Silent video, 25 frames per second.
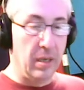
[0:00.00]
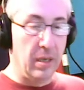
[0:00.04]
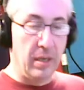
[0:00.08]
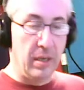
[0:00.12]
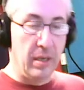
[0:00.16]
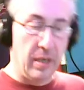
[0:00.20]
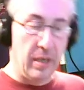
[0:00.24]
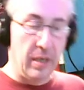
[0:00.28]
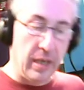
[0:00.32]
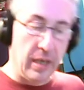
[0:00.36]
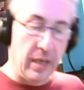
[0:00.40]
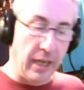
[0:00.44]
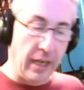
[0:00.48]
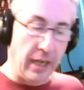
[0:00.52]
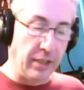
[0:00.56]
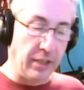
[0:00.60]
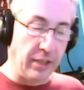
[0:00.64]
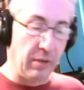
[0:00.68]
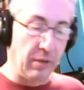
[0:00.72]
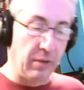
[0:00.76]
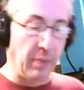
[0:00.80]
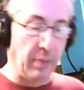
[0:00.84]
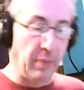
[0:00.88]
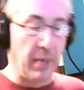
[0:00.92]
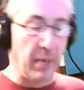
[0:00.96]
and you're right
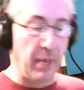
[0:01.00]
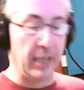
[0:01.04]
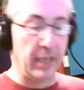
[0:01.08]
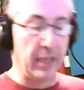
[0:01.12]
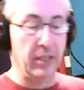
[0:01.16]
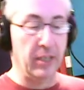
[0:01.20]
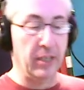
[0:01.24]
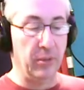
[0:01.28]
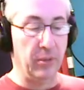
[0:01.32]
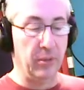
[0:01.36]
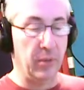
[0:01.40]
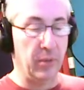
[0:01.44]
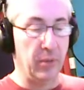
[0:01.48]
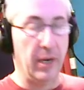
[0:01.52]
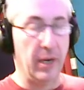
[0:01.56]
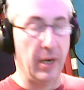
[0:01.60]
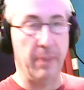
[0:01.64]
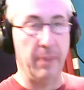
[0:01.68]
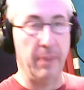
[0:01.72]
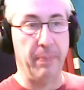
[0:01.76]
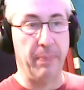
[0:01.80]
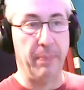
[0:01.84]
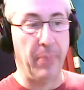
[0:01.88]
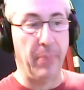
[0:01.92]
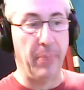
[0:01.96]
back into
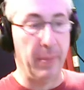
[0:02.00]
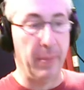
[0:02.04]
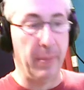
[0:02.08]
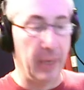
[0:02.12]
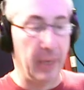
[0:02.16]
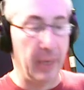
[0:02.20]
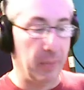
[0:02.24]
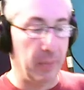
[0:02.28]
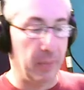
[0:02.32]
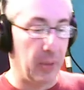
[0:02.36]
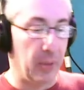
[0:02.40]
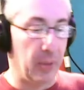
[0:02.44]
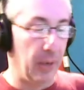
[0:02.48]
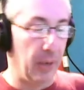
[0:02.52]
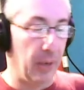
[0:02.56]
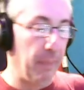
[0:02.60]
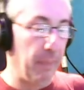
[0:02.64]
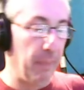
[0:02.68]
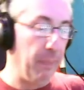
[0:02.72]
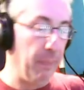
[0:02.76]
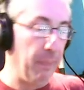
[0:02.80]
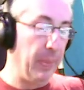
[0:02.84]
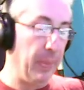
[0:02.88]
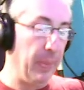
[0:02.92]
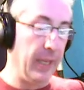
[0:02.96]
the main part.
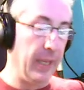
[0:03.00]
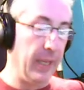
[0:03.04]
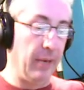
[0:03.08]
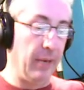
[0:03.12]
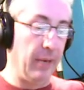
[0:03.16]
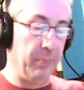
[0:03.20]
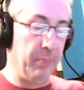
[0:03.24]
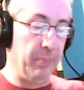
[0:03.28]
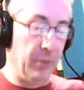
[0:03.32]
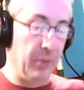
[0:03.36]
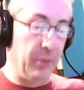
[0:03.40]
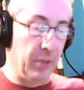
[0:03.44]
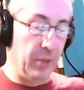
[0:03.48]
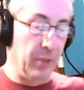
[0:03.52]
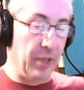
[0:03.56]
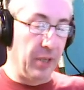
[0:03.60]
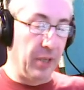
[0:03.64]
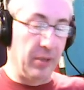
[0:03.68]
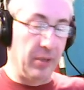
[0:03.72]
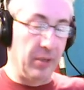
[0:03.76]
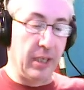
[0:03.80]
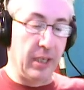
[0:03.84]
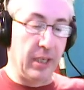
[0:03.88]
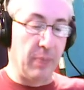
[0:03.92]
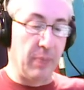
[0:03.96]
Now, the only other
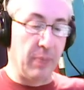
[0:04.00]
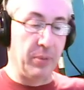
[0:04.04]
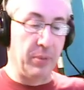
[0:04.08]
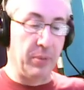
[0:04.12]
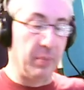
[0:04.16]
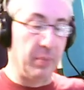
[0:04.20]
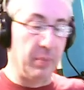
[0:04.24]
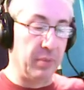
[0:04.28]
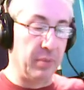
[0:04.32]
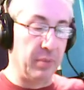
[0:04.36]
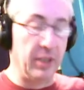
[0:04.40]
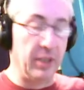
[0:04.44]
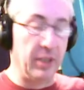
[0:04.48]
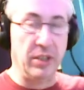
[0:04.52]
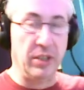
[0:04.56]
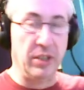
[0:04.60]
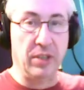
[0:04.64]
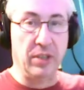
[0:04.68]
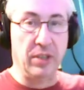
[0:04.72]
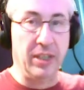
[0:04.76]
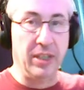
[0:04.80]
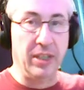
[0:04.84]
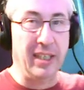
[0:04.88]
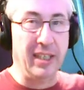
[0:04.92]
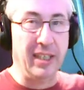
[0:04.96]
hiccup with the bridge is he
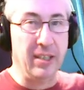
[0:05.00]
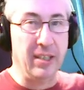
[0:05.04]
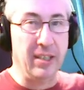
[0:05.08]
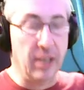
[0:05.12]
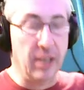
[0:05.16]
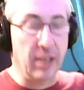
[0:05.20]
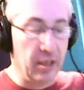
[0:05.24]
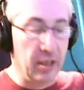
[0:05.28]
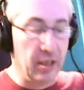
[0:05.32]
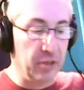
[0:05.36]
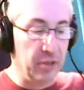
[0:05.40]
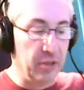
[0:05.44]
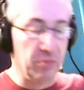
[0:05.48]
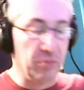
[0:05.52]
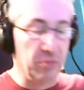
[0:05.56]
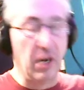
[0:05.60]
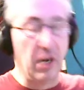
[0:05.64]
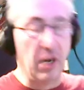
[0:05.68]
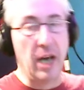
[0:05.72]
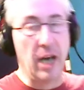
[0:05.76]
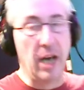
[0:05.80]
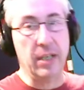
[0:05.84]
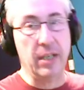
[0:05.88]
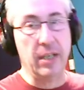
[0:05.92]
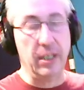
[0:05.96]
does rock
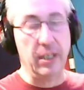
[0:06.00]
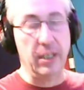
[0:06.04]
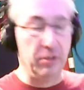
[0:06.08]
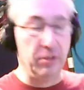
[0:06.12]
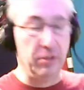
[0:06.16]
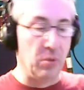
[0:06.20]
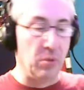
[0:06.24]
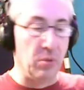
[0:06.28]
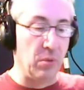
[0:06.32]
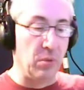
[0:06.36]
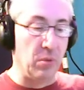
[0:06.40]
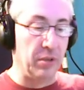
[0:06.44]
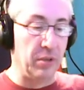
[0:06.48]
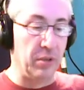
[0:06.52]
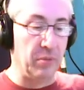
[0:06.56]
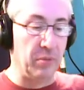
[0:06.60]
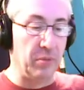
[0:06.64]
these chords whenever